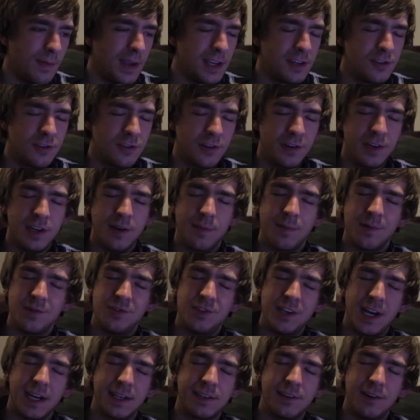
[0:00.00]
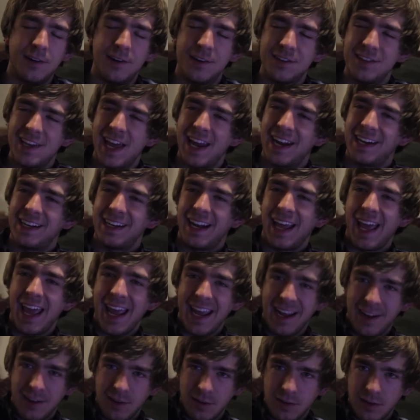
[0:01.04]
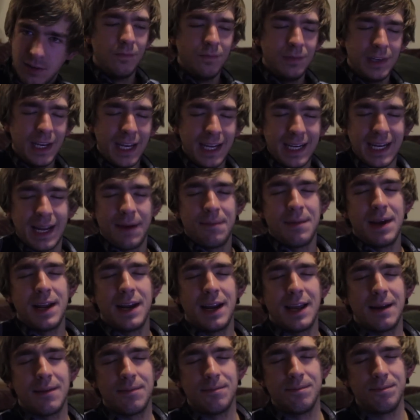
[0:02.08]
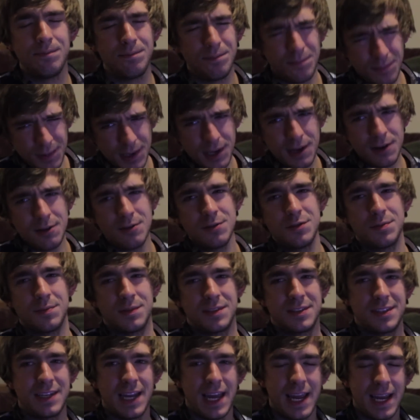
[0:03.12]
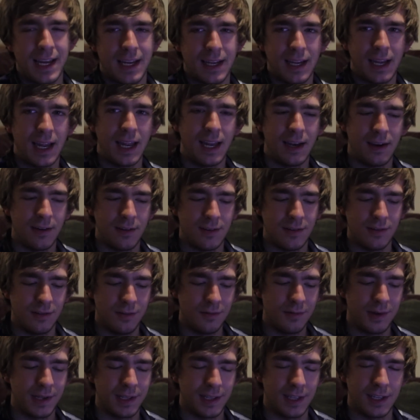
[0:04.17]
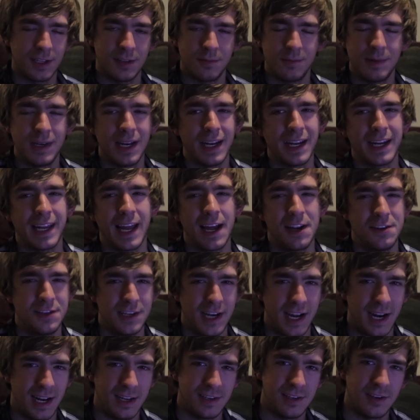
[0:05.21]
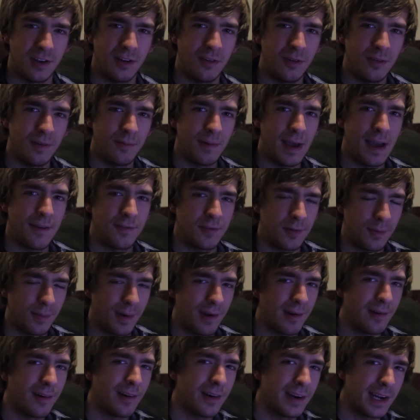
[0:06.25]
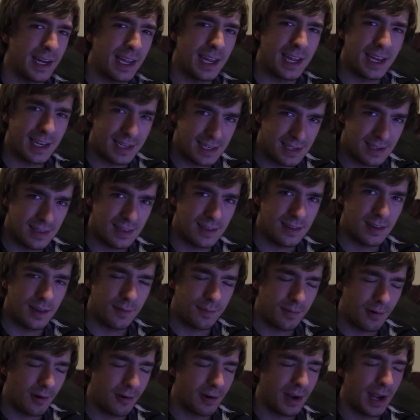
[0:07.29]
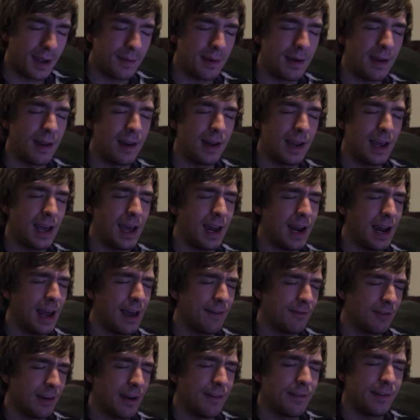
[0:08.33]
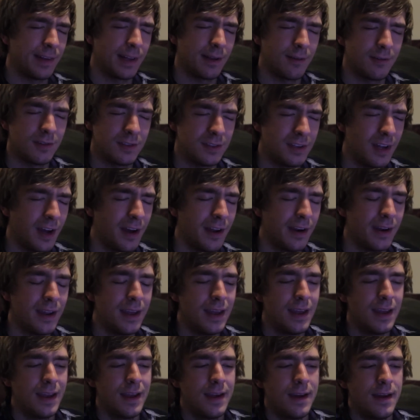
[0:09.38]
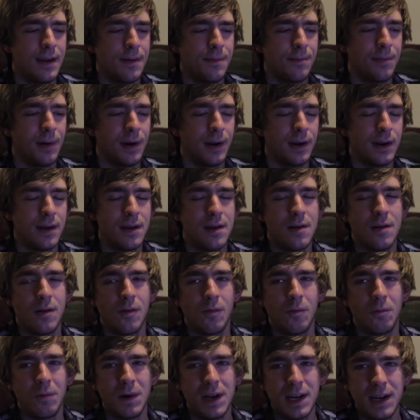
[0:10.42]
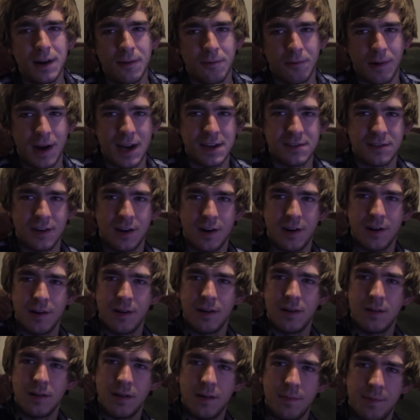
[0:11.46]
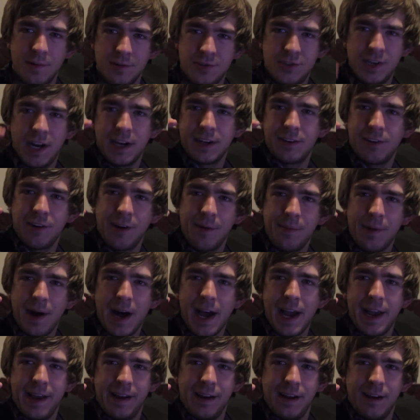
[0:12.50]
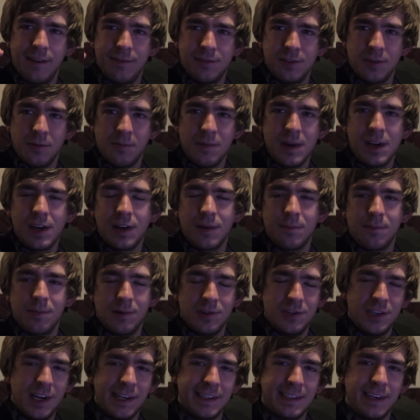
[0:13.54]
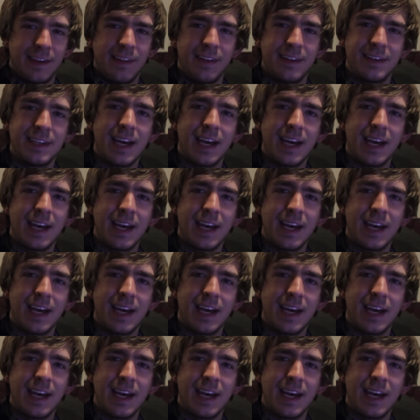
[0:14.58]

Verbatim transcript: make sure your projector is at an angle. Nate and I made a huge mistake in doing this. We didn't catch on until after we were already in the program and after everything was done. But we didn't raise our projector up high enough so we couldn't project on the